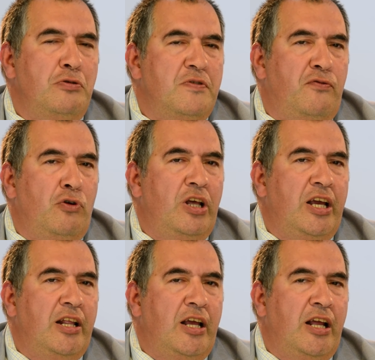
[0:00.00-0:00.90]
useful
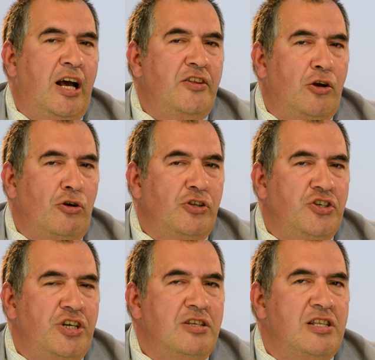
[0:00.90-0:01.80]
in other
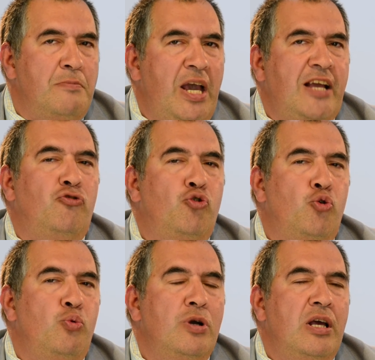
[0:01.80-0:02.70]
conditions. The main
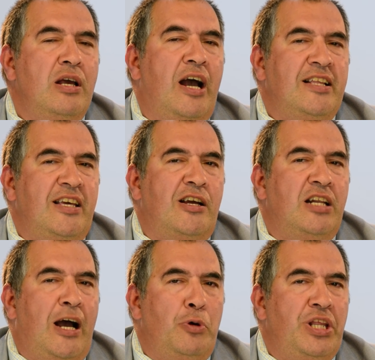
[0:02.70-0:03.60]
two, I think,
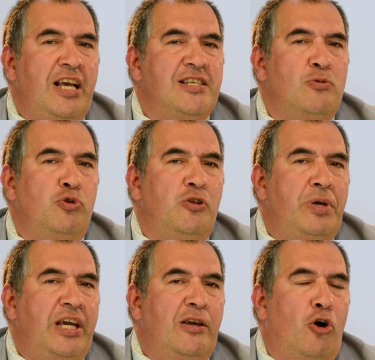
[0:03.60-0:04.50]
nowadays would
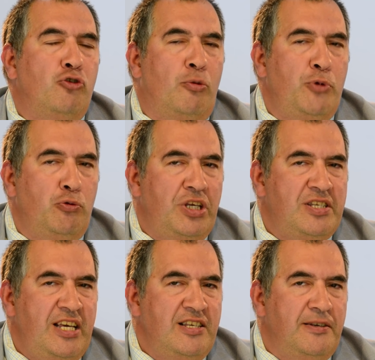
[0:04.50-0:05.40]
be autoimmune
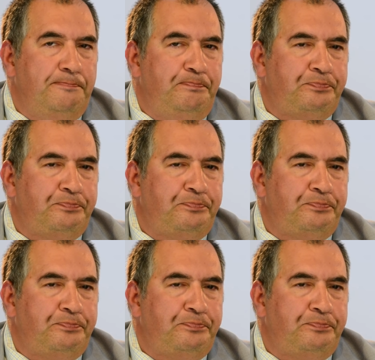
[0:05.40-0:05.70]
disease.